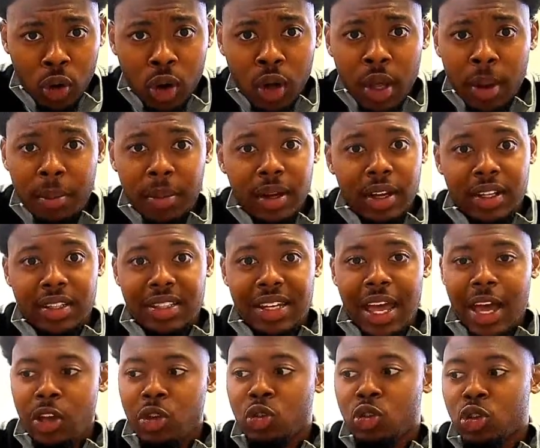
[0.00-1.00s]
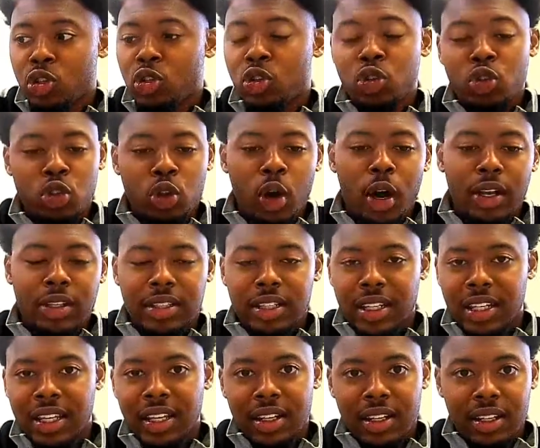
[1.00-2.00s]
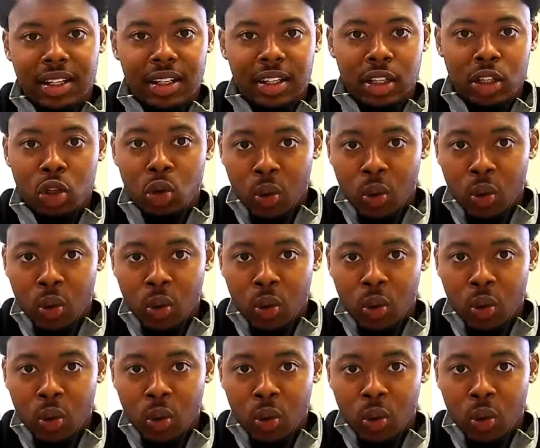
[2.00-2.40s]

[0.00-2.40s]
because now you start to get new